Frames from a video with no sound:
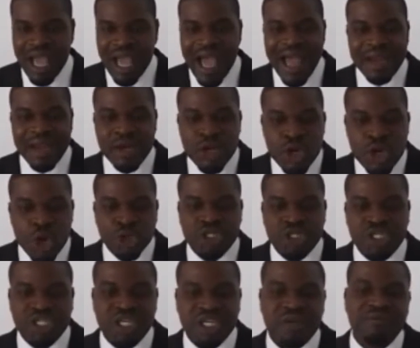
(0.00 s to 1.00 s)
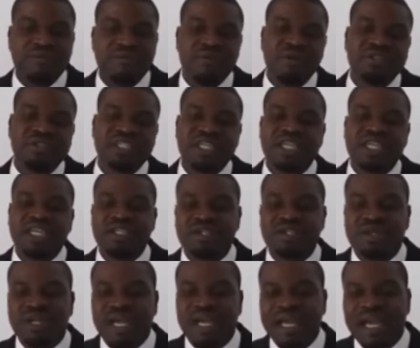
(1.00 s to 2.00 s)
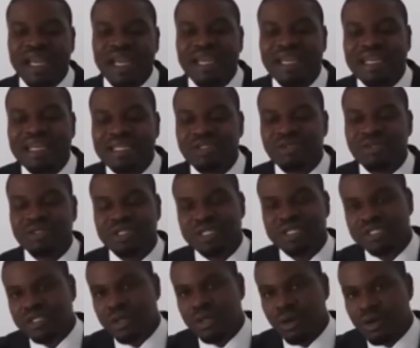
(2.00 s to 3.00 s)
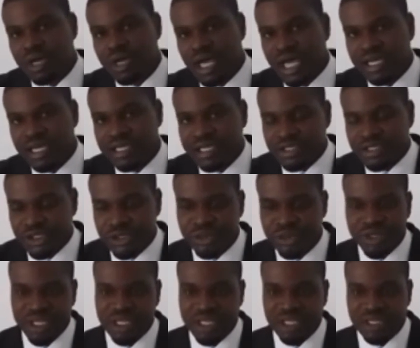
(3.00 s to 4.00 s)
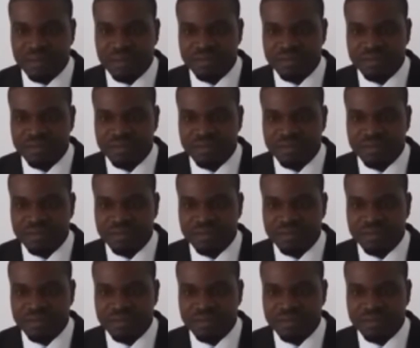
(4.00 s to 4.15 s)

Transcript: and not shameful altercation that can lead to discord and disunity.